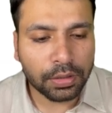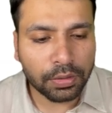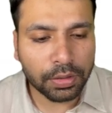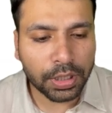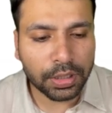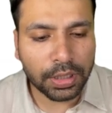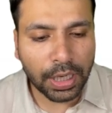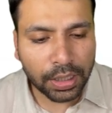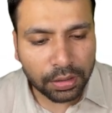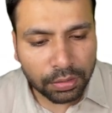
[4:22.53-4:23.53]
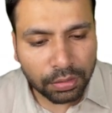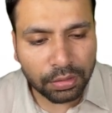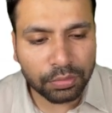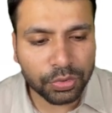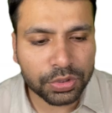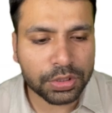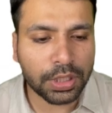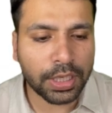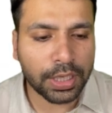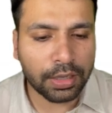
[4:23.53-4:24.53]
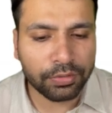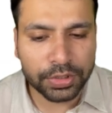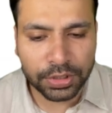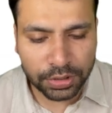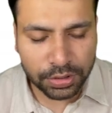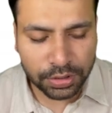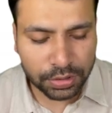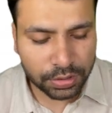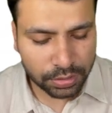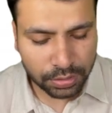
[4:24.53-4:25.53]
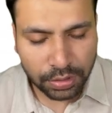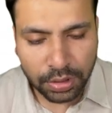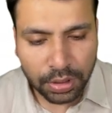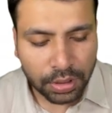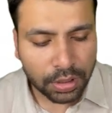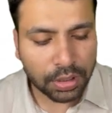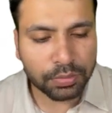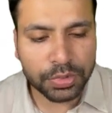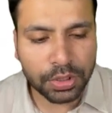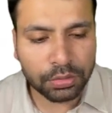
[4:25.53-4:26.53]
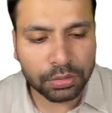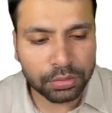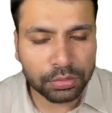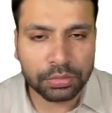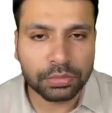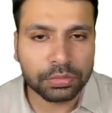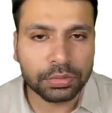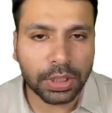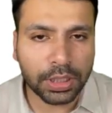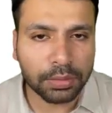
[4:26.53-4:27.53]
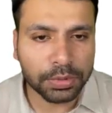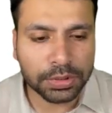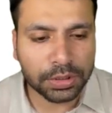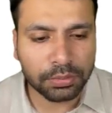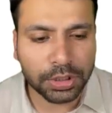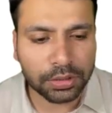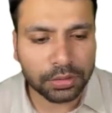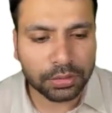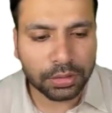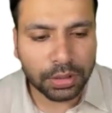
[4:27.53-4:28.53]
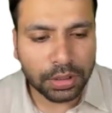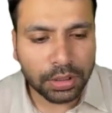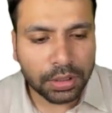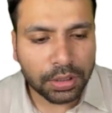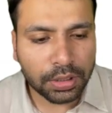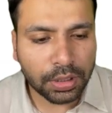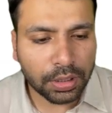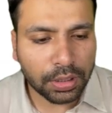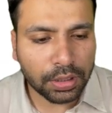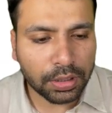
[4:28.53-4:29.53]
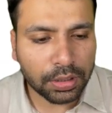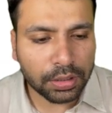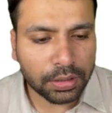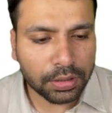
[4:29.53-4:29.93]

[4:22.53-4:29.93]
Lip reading: Okay, that almost like averages comes down to 30%, but uh,